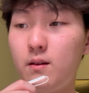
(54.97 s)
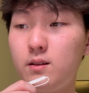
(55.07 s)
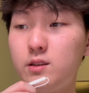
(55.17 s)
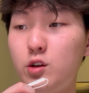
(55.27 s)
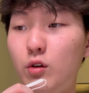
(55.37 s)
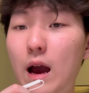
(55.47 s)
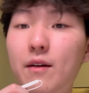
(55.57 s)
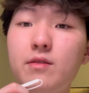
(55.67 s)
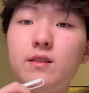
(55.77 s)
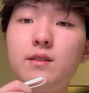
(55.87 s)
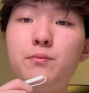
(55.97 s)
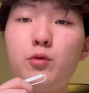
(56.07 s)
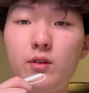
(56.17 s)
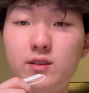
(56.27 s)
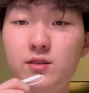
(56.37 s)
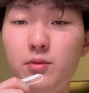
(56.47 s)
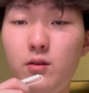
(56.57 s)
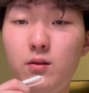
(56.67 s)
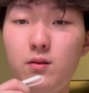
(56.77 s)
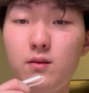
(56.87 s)
So after the
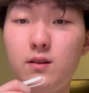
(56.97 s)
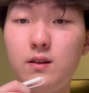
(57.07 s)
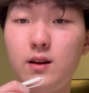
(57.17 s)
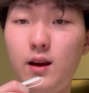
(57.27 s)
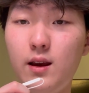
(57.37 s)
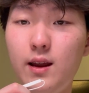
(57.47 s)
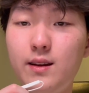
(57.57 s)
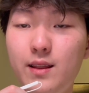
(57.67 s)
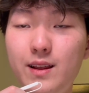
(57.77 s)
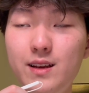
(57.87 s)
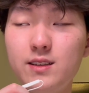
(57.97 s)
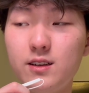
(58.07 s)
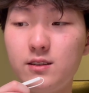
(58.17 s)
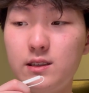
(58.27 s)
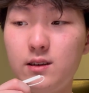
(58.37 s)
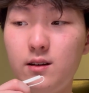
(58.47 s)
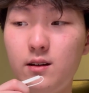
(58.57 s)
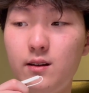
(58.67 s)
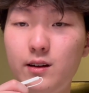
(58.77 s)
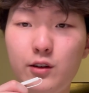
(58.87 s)
principle, it leads us
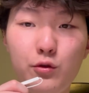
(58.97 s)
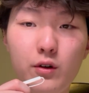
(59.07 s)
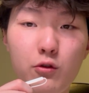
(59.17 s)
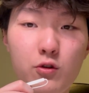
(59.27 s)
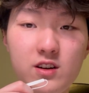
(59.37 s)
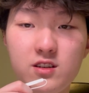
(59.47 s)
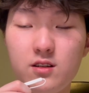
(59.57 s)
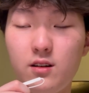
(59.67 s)
to a question